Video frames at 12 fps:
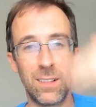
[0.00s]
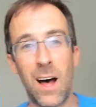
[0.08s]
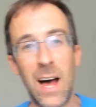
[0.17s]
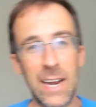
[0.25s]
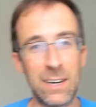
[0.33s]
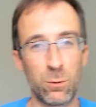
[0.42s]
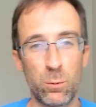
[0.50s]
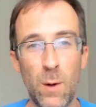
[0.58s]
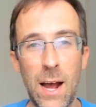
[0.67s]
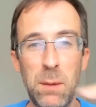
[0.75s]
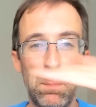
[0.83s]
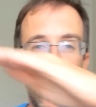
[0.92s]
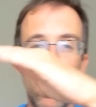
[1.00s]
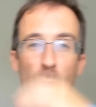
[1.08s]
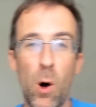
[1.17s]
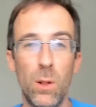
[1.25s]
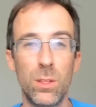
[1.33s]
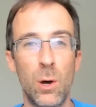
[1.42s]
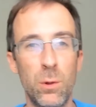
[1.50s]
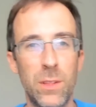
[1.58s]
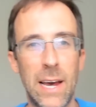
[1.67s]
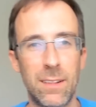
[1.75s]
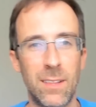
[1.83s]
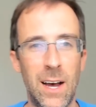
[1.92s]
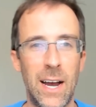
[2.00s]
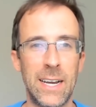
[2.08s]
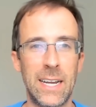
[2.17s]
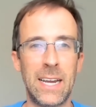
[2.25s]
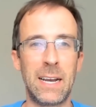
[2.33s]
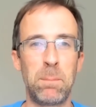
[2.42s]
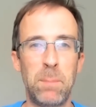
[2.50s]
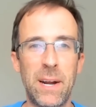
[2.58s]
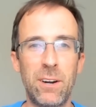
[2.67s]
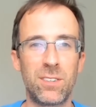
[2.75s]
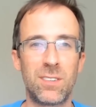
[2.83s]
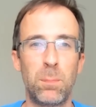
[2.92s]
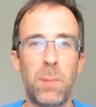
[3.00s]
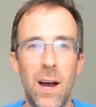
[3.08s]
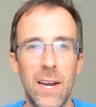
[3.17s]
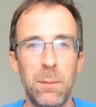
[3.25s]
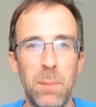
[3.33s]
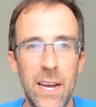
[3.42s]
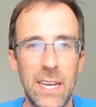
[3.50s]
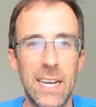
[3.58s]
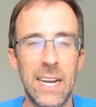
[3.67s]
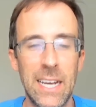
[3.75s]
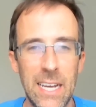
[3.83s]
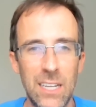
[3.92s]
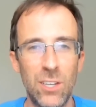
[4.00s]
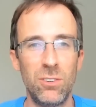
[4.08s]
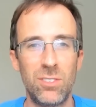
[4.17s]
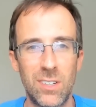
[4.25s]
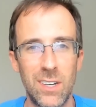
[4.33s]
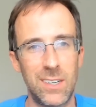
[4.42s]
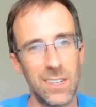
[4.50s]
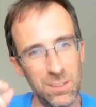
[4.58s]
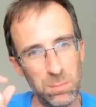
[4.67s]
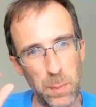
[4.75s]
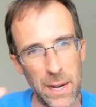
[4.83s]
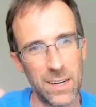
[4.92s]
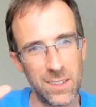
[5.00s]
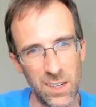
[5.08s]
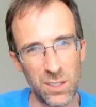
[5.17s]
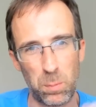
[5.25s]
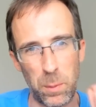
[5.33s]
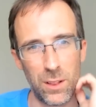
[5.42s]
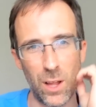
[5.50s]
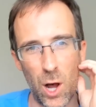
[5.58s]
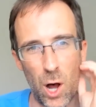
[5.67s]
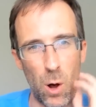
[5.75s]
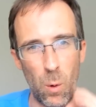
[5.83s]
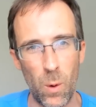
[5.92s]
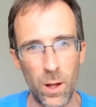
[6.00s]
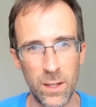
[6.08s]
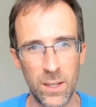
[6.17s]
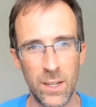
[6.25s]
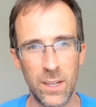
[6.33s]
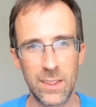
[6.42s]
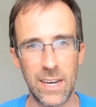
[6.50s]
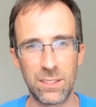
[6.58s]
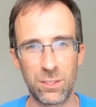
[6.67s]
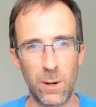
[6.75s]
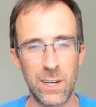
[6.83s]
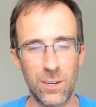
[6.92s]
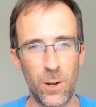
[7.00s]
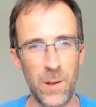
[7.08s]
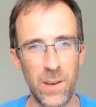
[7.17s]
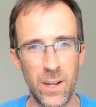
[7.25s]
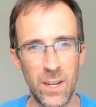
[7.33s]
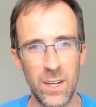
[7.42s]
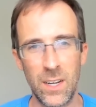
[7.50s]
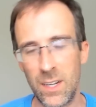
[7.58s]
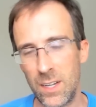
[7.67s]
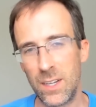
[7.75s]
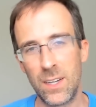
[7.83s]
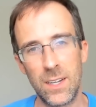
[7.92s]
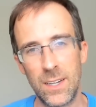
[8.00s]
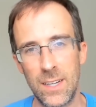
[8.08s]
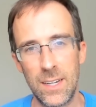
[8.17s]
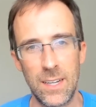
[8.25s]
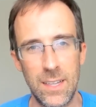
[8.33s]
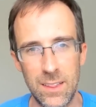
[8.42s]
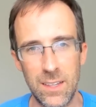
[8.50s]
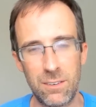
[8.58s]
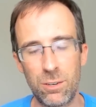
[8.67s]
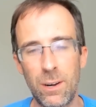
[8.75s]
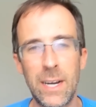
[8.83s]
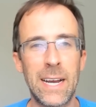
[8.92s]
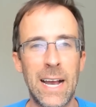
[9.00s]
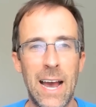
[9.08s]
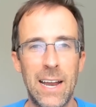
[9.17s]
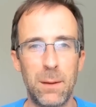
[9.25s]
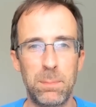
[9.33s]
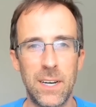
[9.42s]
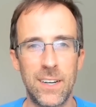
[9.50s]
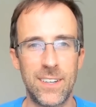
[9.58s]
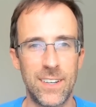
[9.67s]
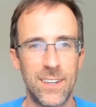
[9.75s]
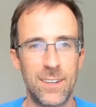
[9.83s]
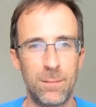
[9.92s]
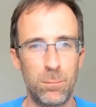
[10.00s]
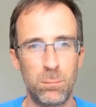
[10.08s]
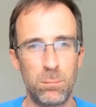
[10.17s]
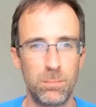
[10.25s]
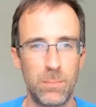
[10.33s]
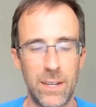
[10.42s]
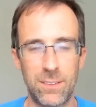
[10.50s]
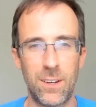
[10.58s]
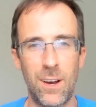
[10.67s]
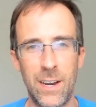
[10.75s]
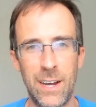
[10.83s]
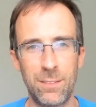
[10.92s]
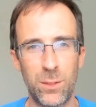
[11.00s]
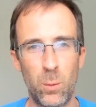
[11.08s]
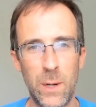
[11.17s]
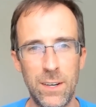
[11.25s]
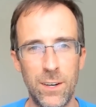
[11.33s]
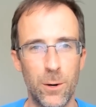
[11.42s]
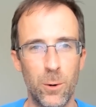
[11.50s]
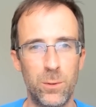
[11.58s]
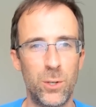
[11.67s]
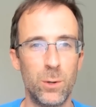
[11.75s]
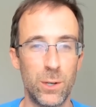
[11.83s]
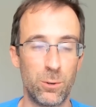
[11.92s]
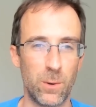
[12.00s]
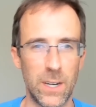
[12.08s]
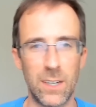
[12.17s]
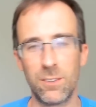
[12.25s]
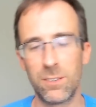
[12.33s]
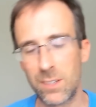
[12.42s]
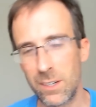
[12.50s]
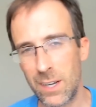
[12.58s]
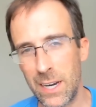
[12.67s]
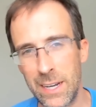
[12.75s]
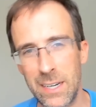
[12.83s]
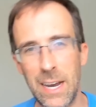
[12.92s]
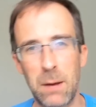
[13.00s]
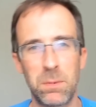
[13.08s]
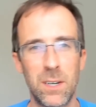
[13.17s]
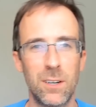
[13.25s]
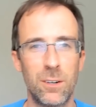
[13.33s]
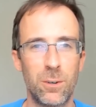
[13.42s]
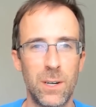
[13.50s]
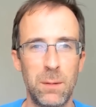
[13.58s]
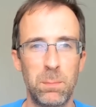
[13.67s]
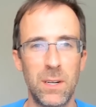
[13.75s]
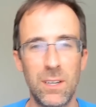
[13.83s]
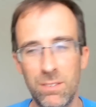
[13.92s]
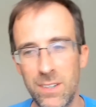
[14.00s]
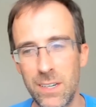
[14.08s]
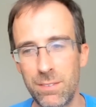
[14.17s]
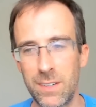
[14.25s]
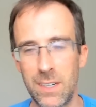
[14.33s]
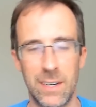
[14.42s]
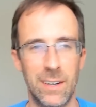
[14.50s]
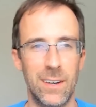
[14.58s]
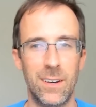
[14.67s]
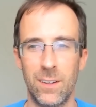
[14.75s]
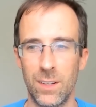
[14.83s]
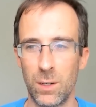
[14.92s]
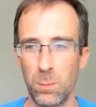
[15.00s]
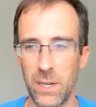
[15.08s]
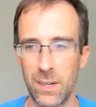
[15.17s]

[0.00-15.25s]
line or ride below that line and embarrass the body by getting it used to just being just below that threshold, the training adaptation has gone out the window to a degree. You're still going to adapt to a degree, but you've shifted it a little.